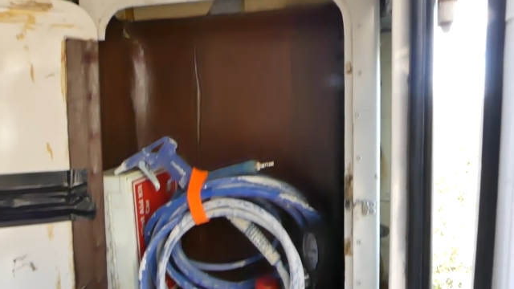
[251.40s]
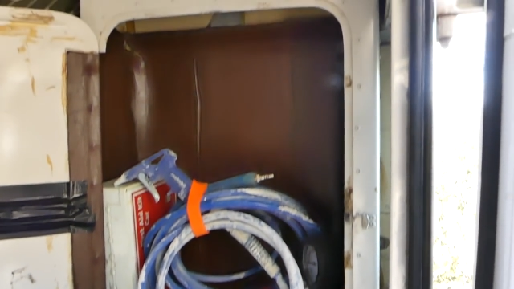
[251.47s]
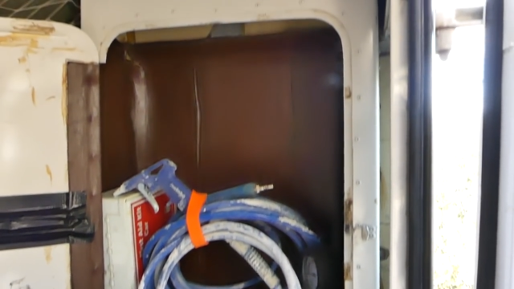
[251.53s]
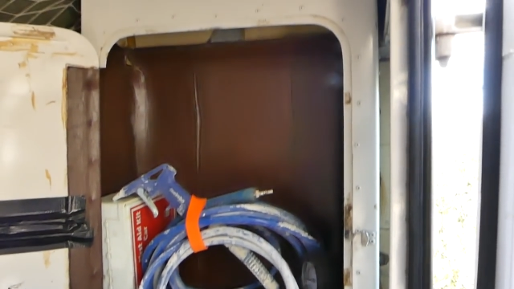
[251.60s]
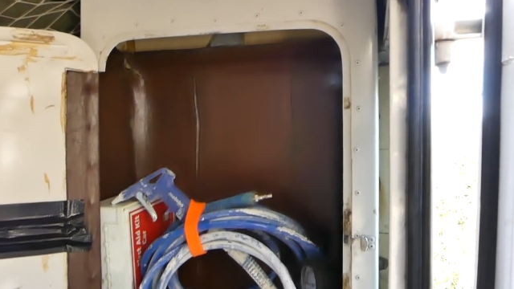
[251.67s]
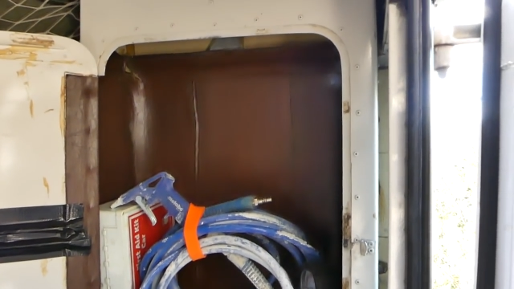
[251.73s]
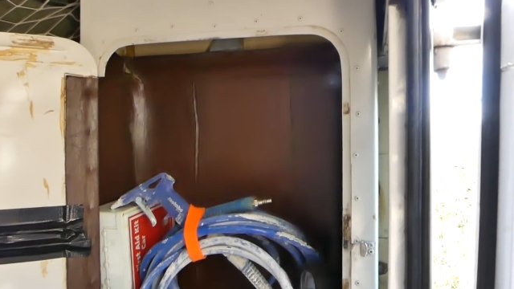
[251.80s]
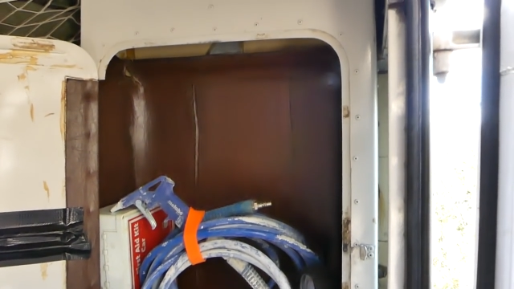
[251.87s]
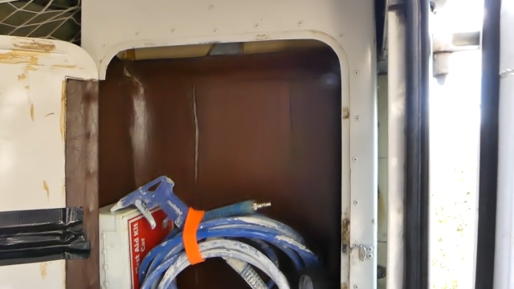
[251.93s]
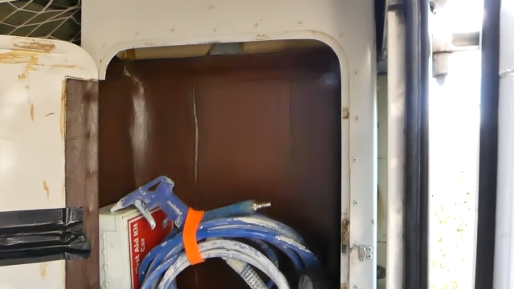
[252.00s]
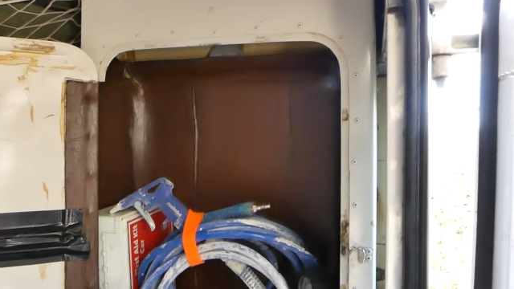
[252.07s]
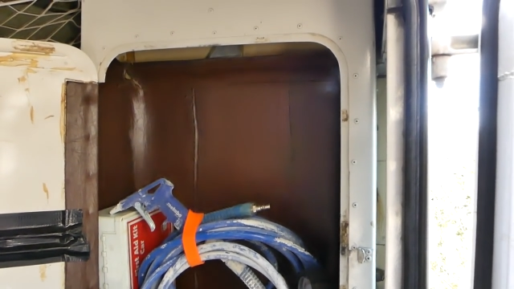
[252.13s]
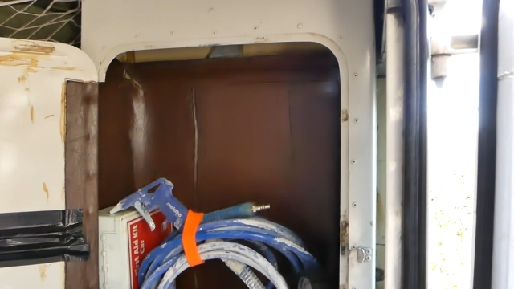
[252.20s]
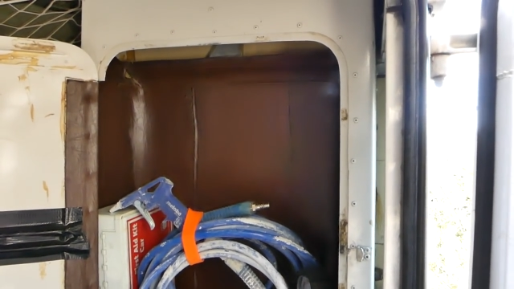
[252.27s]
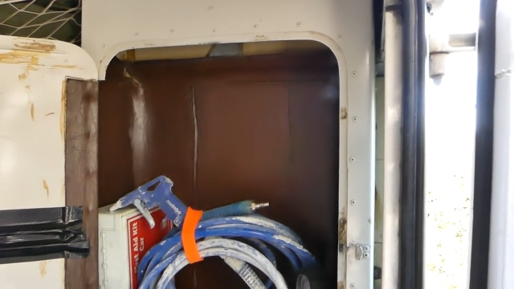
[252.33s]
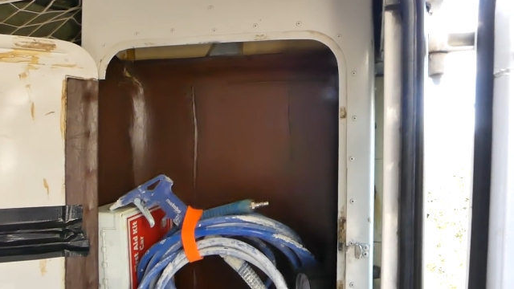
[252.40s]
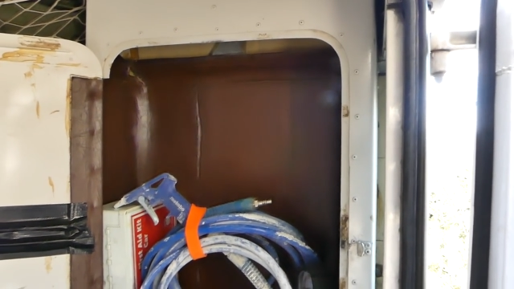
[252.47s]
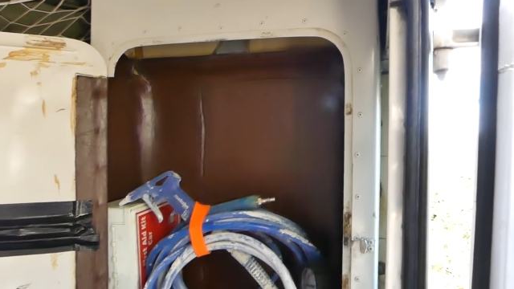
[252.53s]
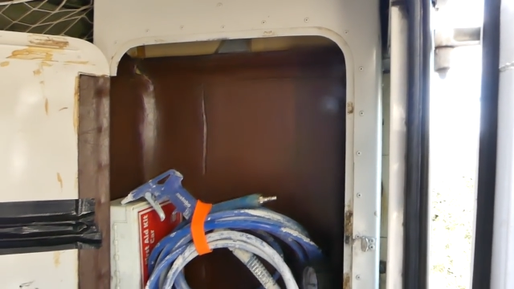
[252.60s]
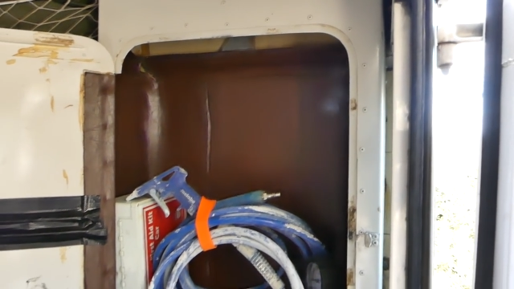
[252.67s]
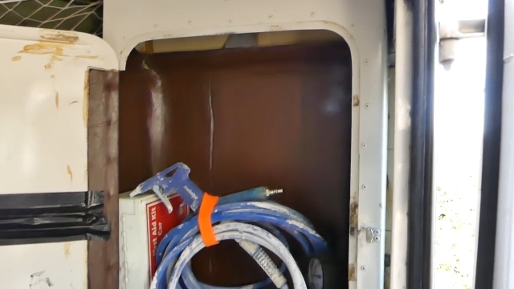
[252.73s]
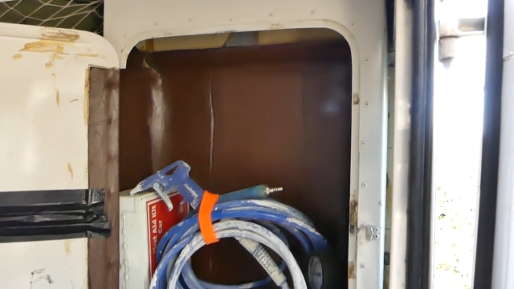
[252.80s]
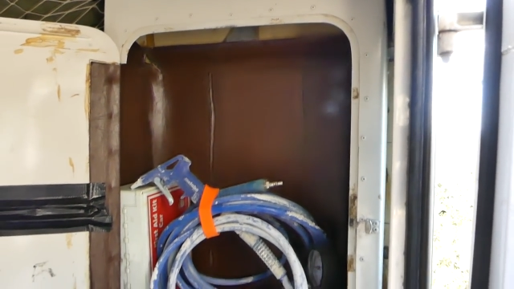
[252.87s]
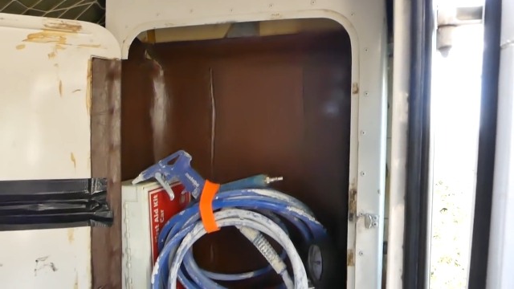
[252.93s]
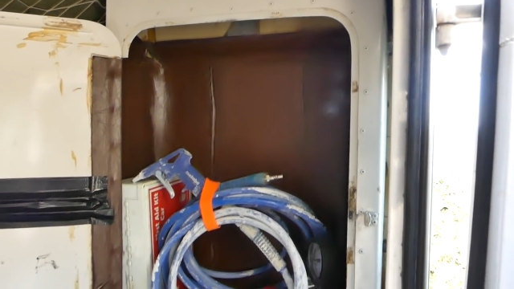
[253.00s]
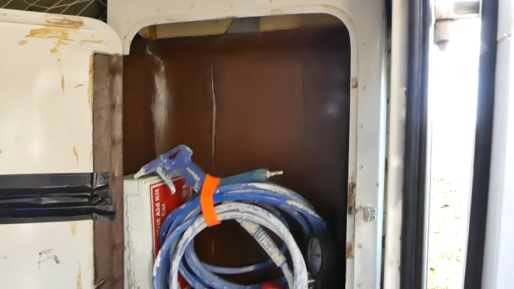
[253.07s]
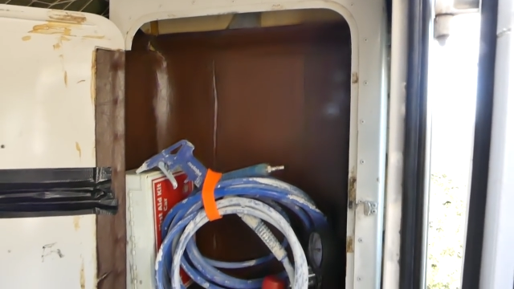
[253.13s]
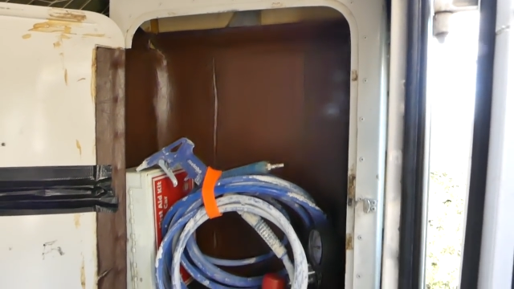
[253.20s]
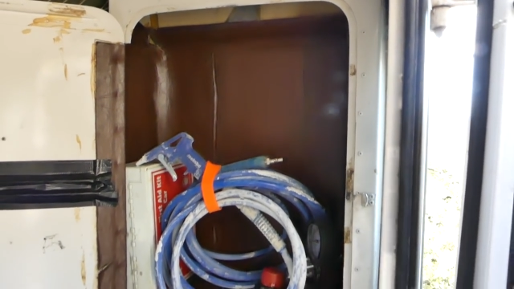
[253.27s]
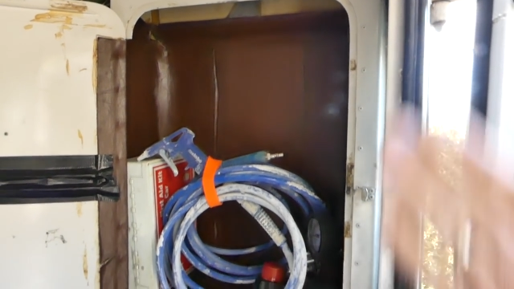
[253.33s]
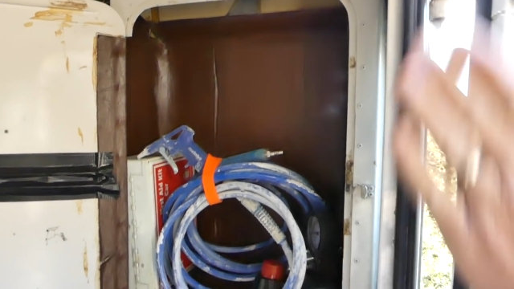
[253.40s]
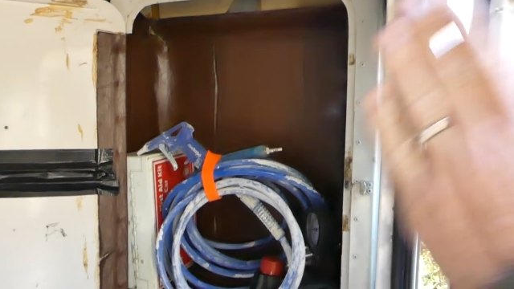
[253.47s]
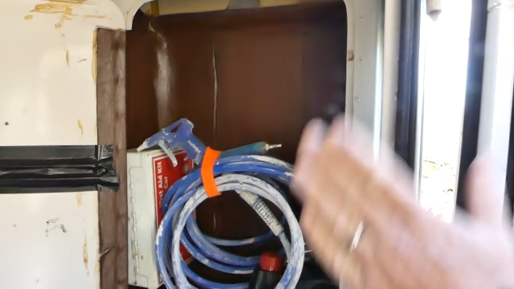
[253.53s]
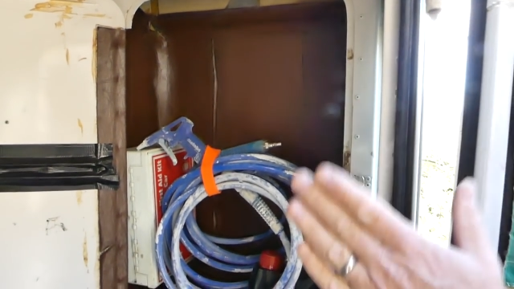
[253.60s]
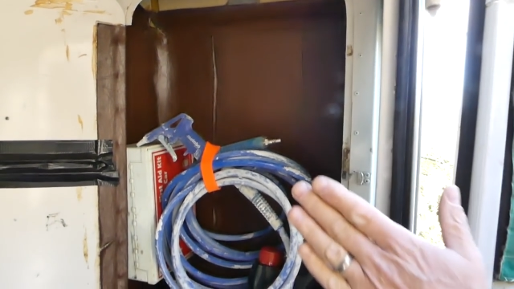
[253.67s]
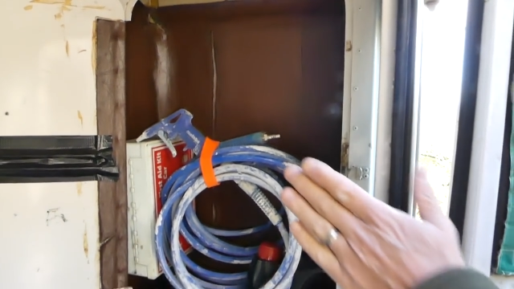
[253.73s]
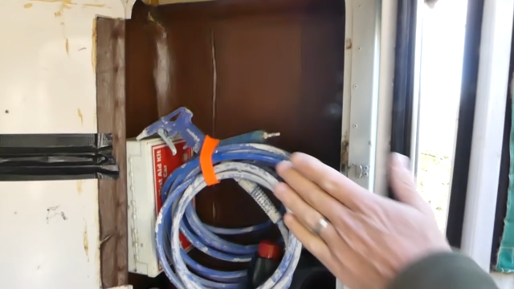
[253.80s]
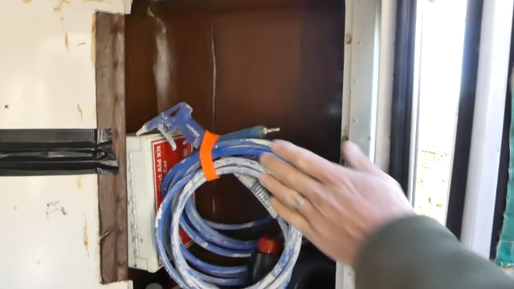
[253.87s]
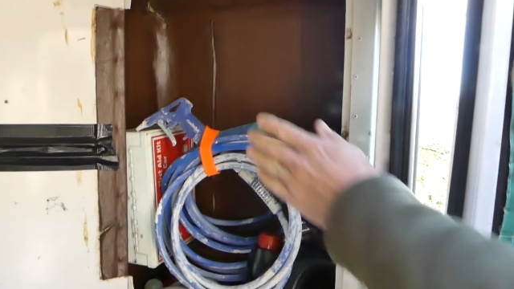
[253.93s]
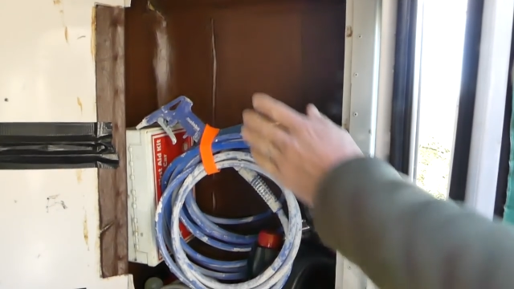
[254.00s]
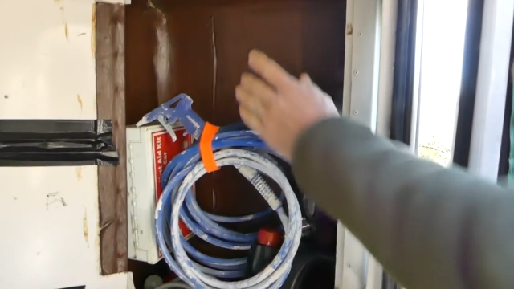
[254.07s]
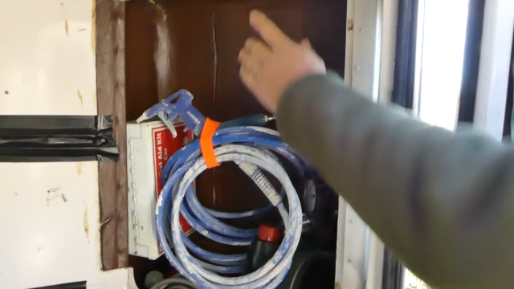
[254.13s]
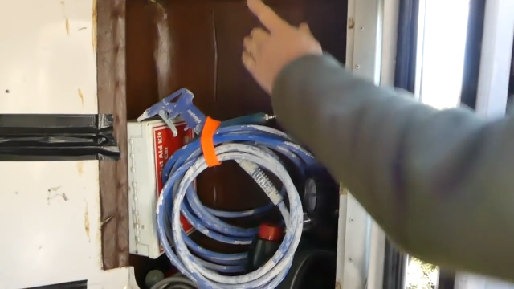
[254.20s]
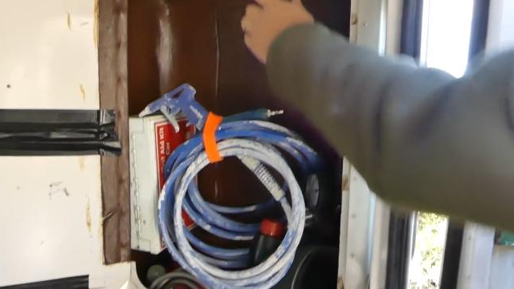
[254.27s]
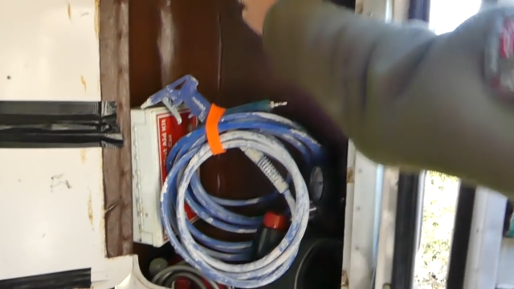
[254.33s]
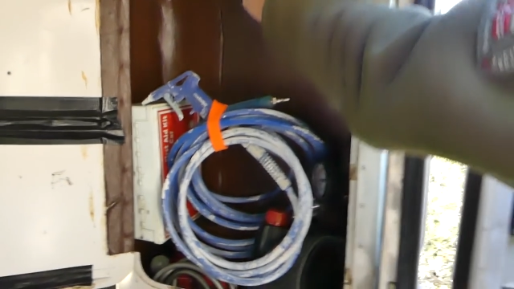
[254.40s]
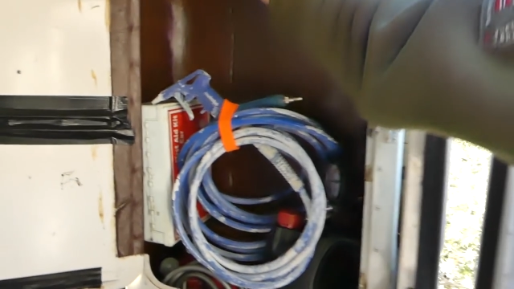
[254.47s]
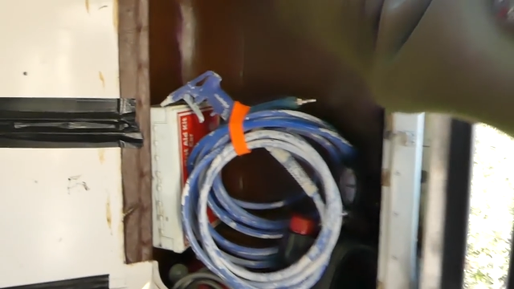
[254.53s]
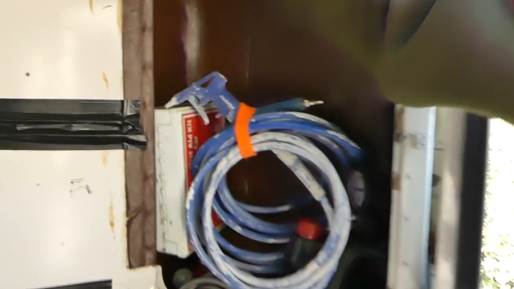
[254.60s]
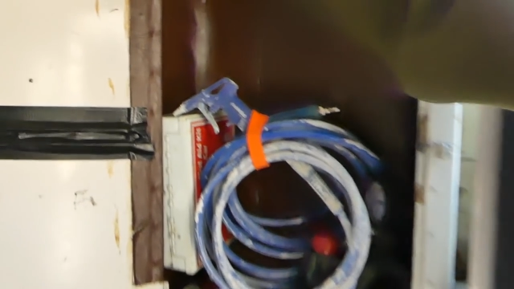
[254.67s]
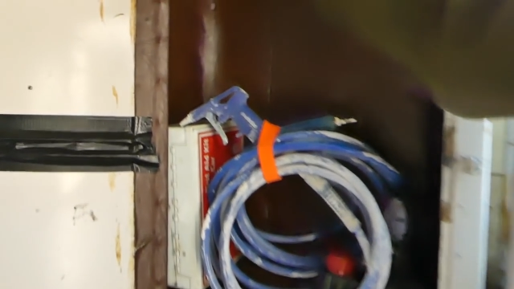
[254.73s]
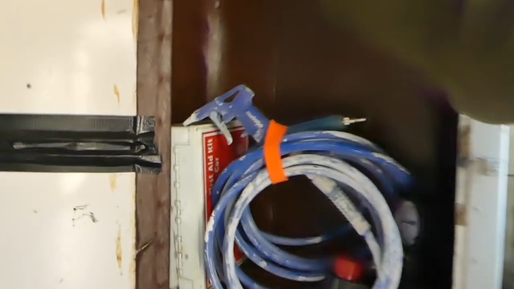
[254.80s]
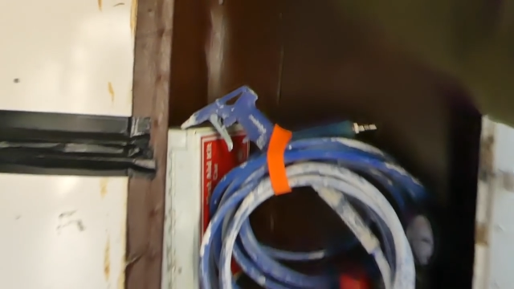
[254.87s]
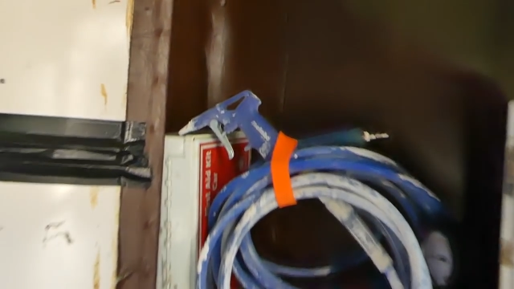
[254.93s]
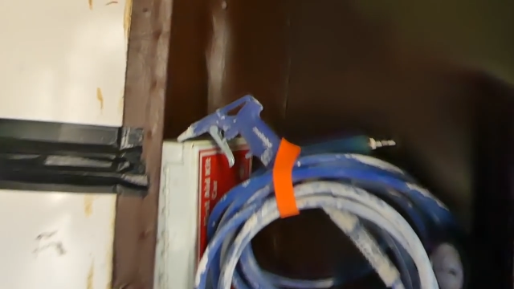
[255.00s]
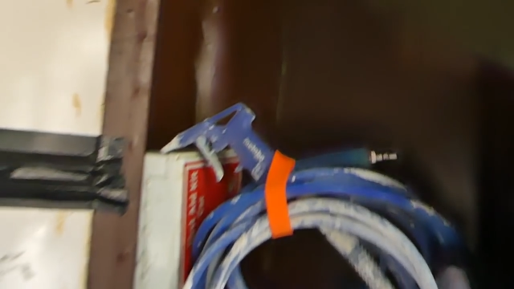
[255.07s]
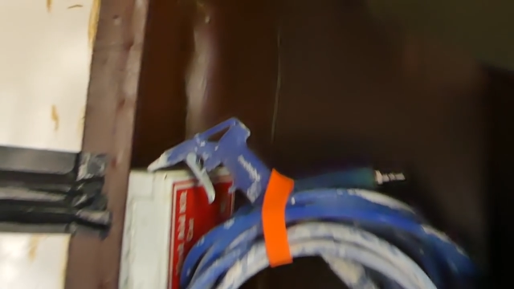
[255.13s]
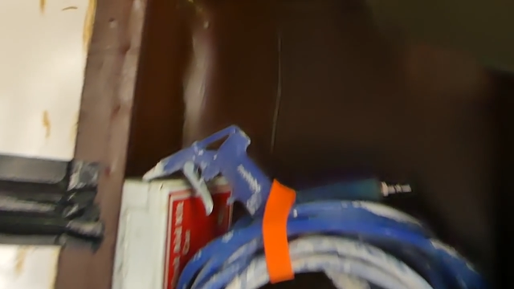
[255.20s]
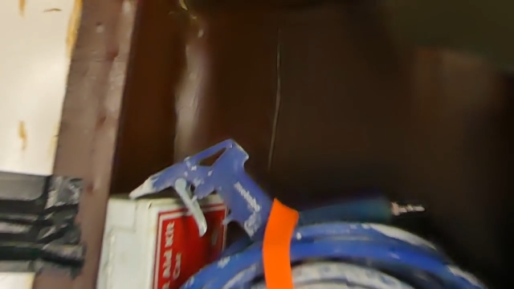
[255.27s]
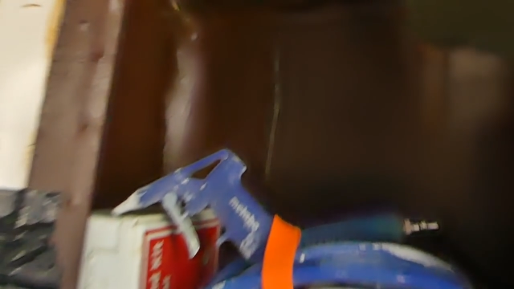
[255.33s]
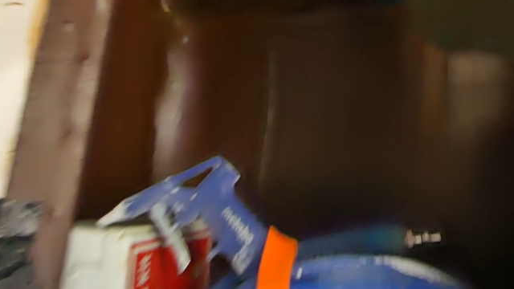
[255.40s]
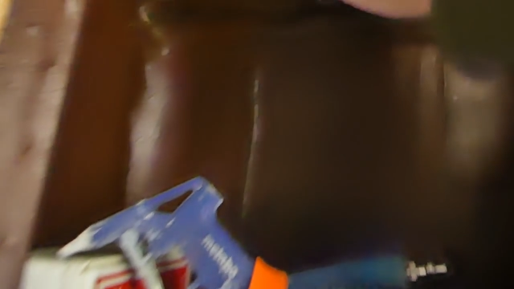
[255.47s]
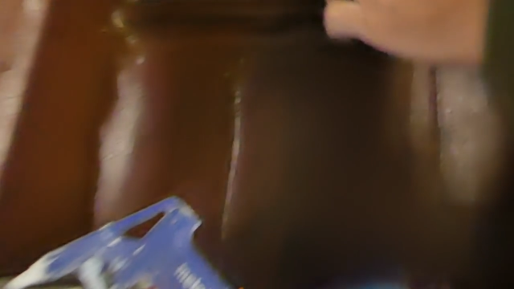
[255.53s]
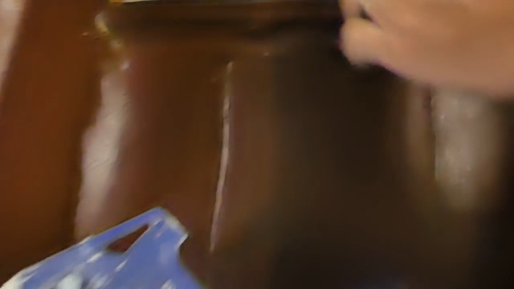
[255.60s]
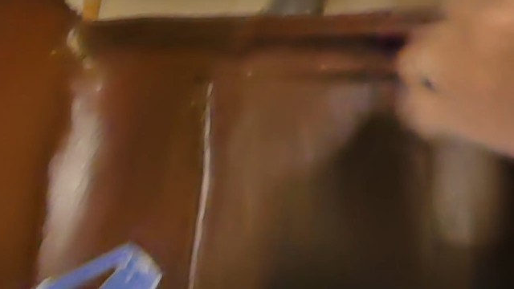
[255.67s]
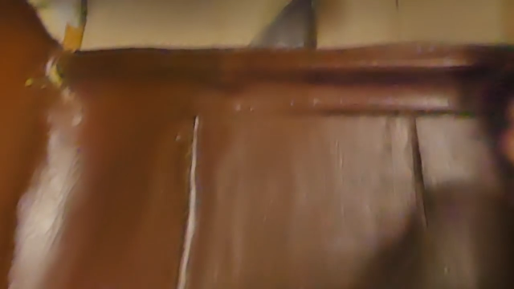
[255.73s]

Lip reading: [unreadable: no face in view]